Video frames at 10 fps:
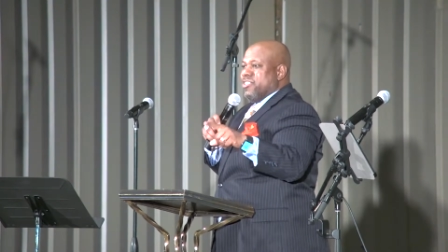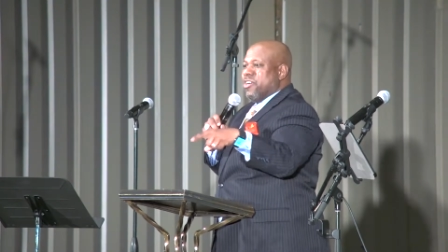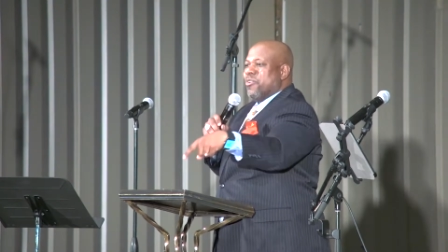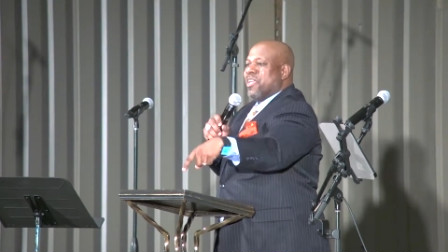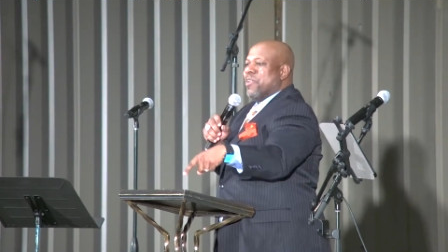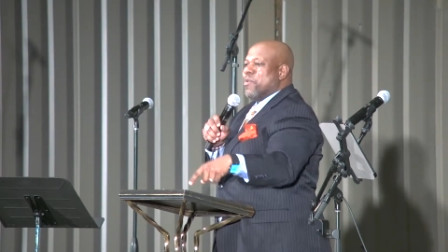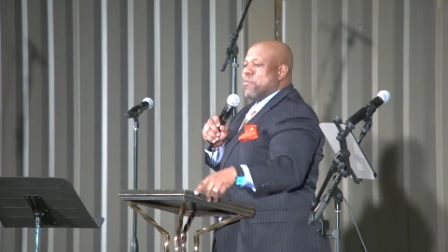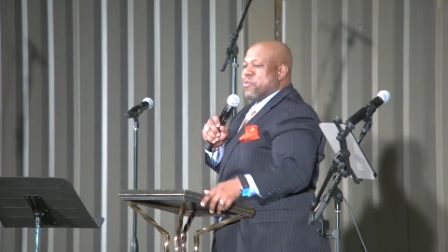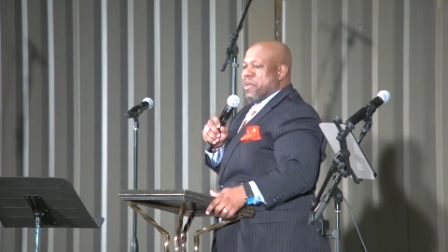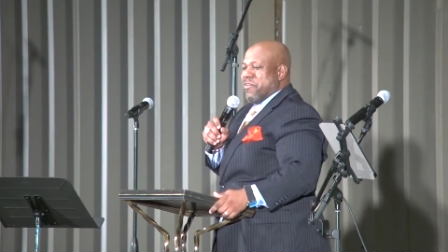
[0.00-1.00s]
Joe, can
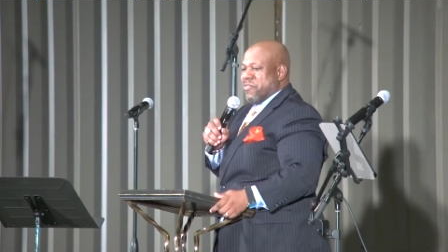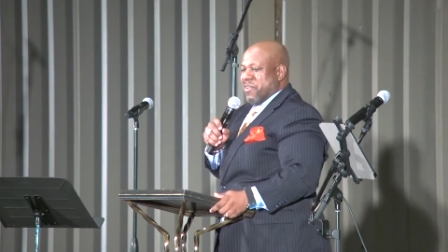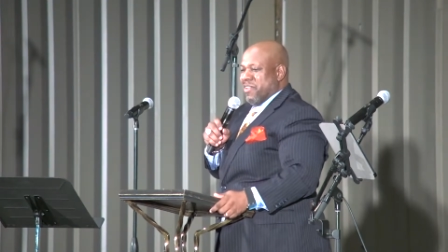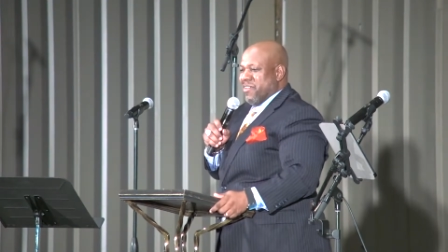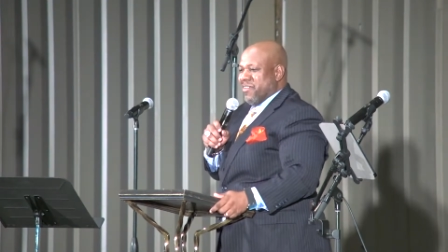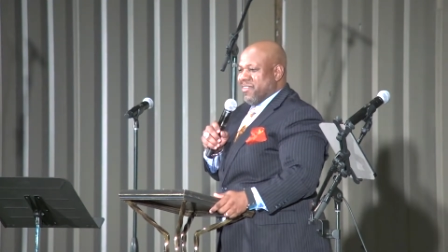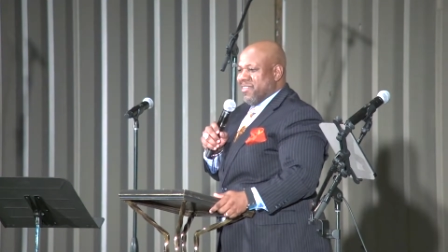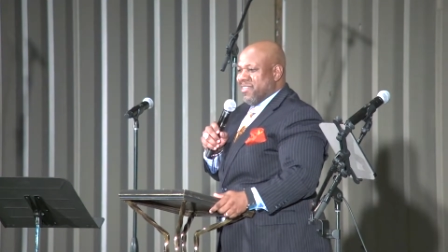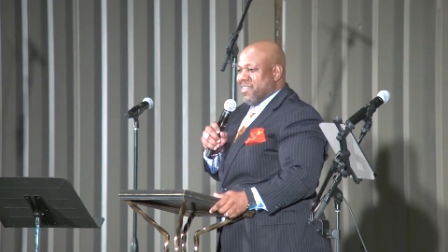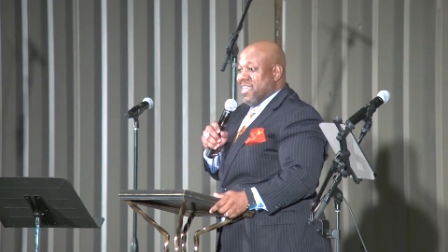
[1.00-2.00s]
we pray for you?
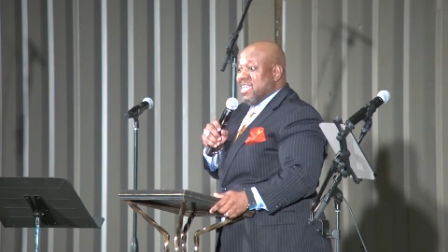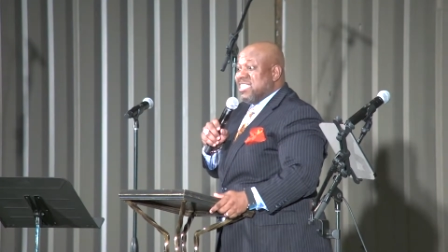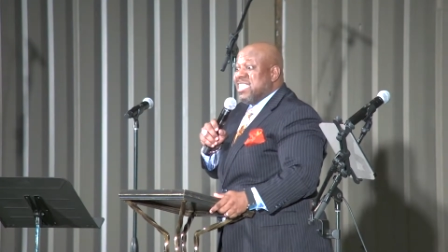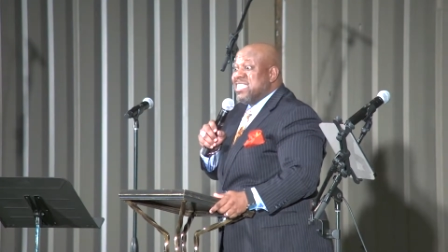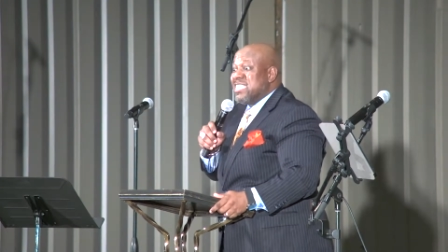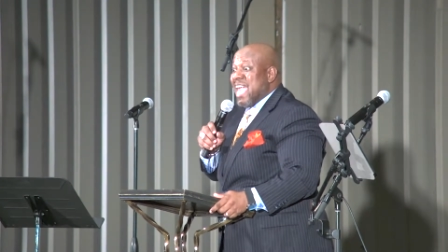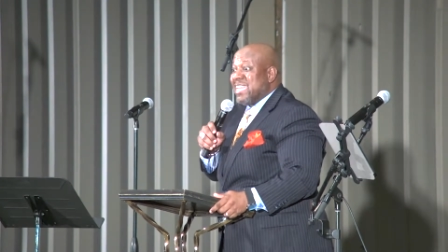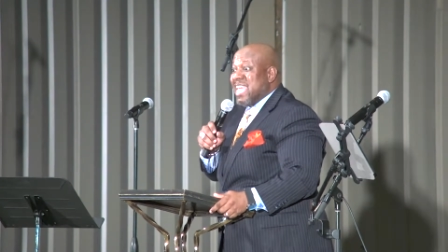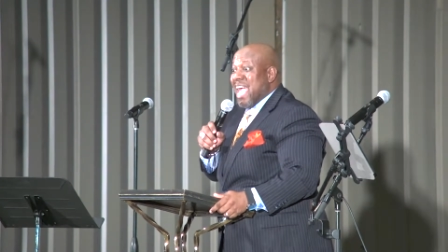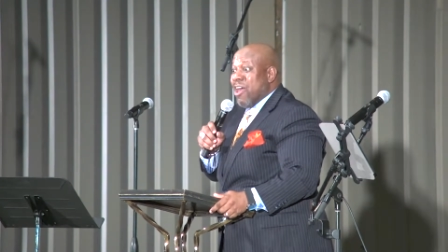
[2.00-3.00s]
she
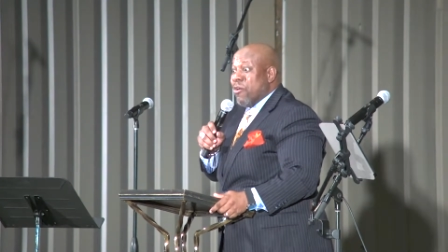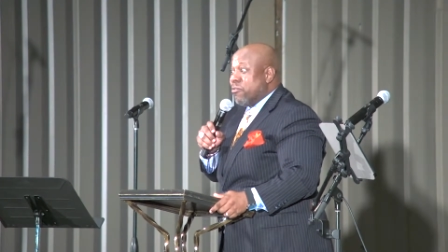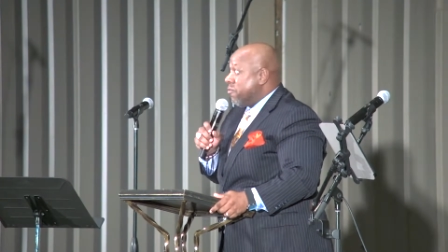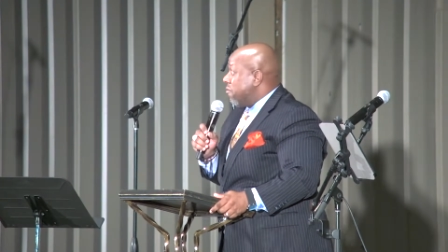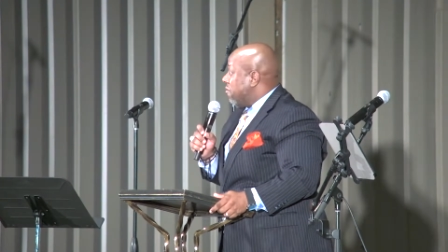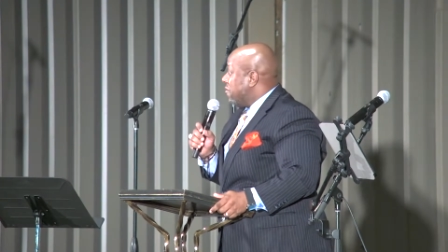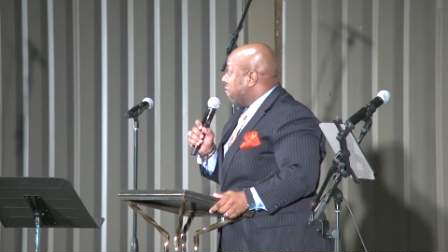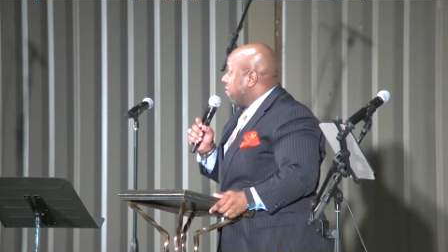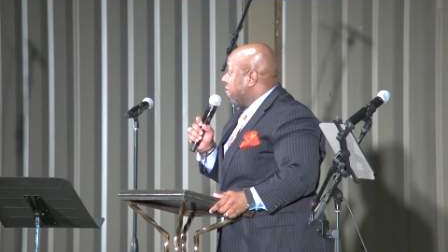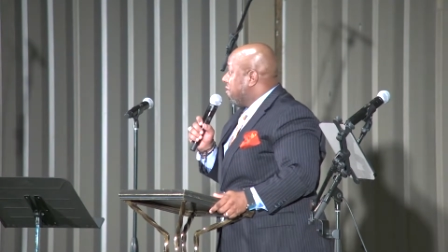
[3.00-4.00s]
sat down
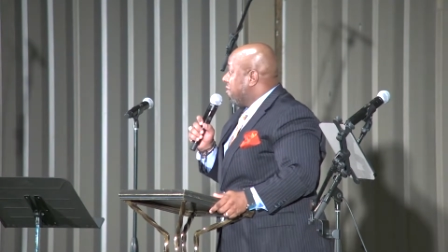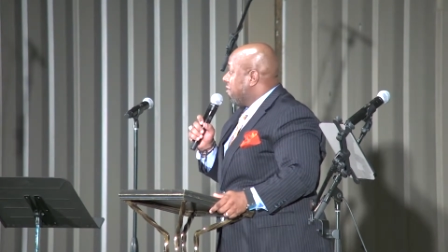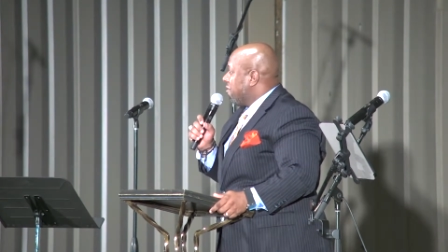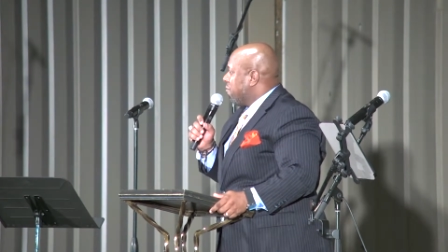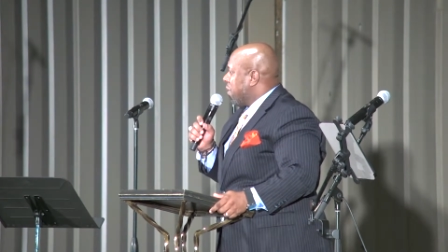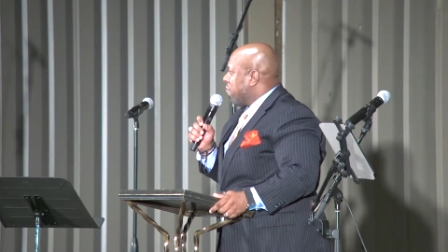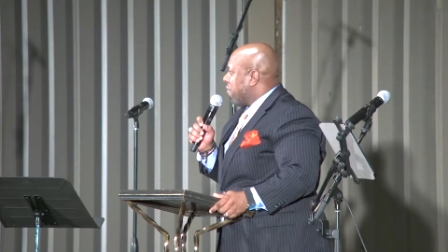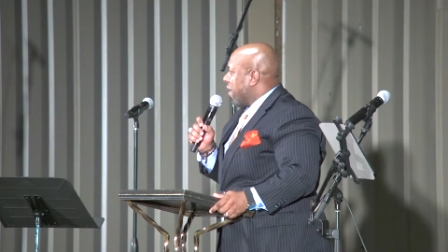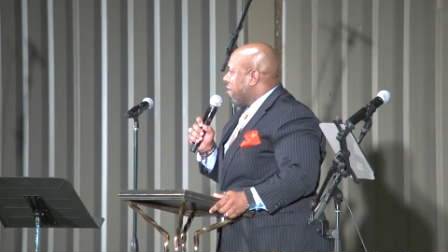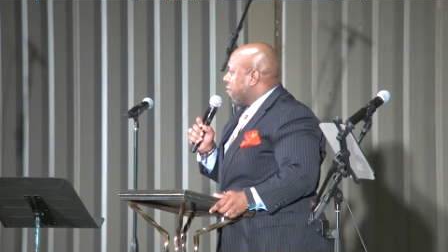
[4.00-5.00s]
to be
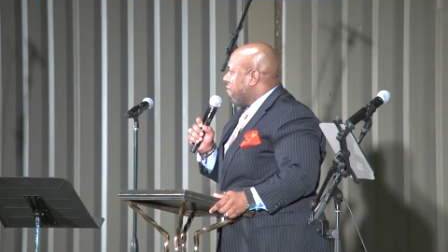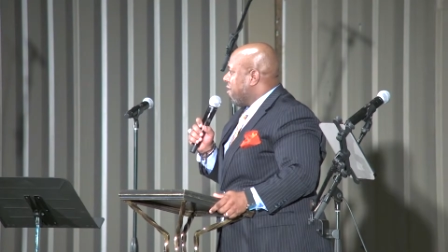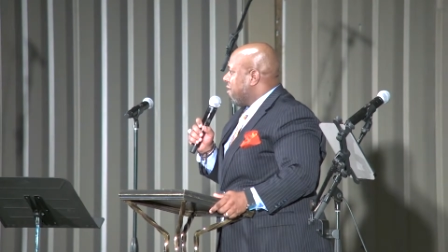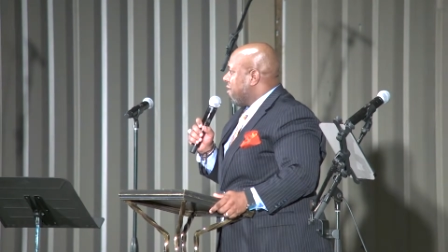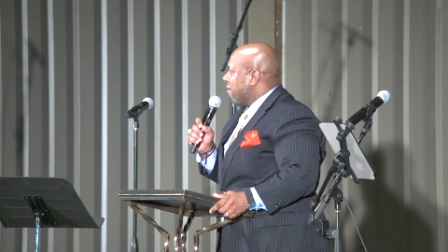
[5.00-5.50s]
prayed over.